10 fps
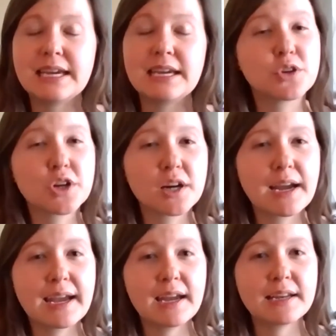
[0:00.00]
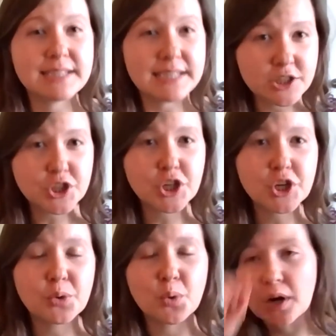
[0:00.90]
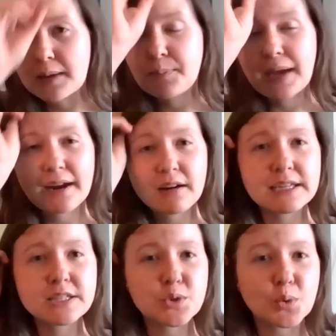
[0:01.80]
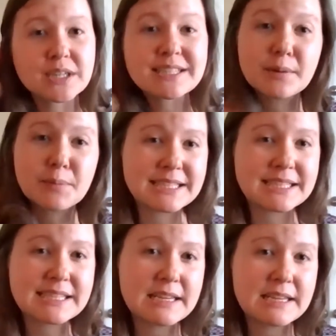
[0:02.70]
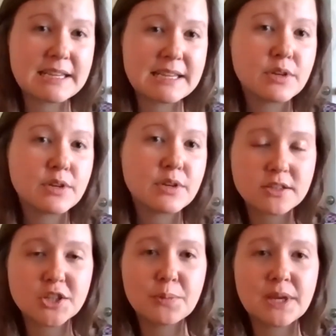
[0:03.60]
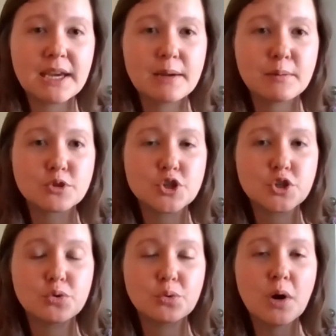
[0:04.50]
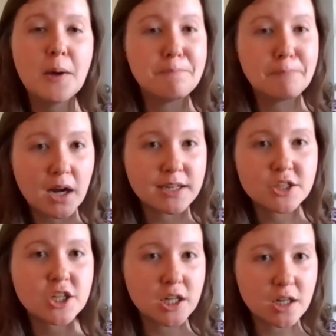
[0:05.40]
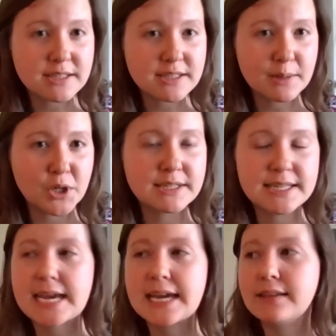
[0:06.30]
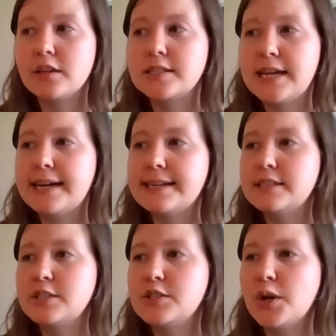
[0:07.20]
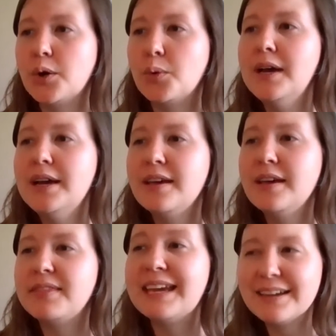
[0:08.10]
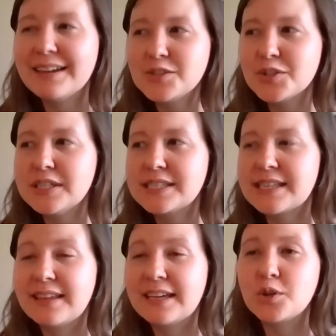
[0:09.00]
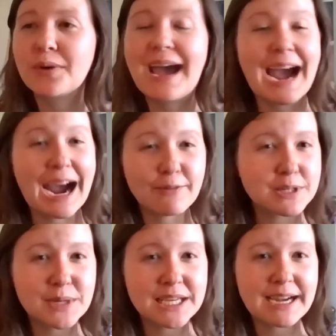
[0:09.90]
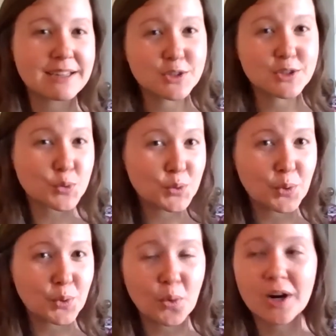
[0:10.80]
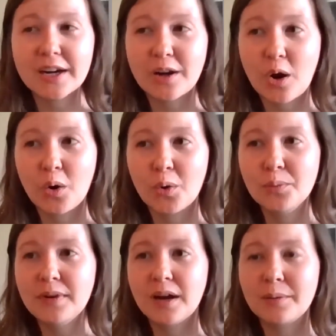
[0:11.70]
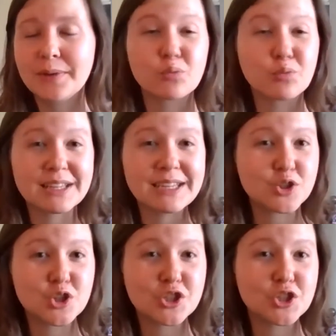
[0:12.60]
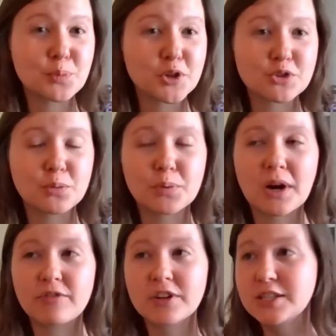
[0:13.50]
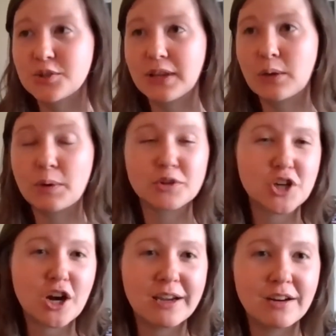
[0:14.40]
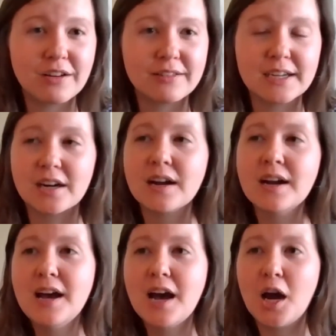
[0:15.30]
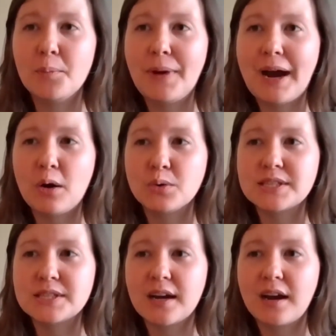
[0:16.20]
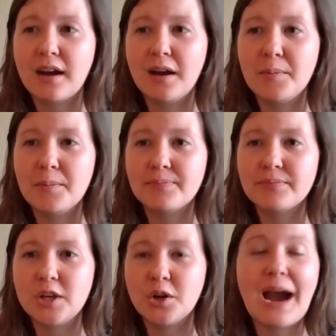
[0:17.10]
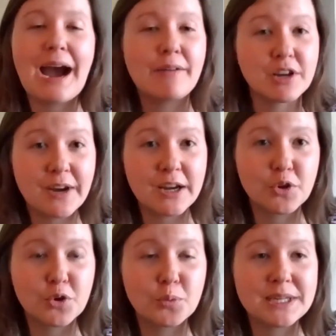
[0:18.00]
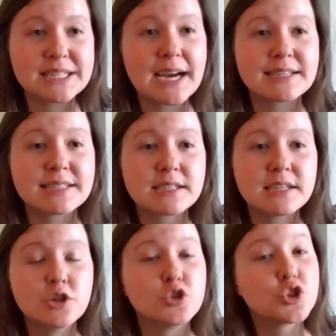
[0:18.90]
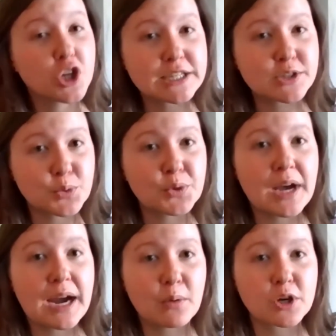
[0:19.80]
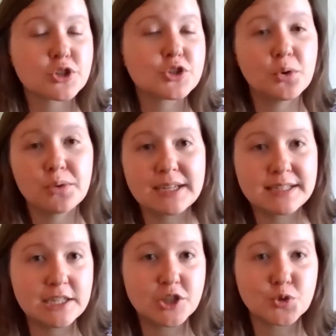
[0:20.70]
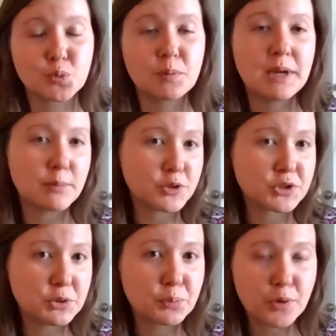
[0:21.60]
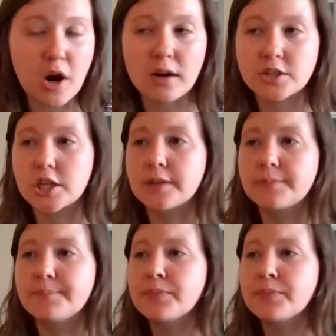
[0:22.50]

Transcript: either a teacher or a parent, or in some cases, even a sponsor being able to monitor someone taking their test. So the answer is that they don't have to be at school or at home. It really is just your personal preference. So like we were talking earlier about, having a final local B test during school hours so that teachers would be able to proctor.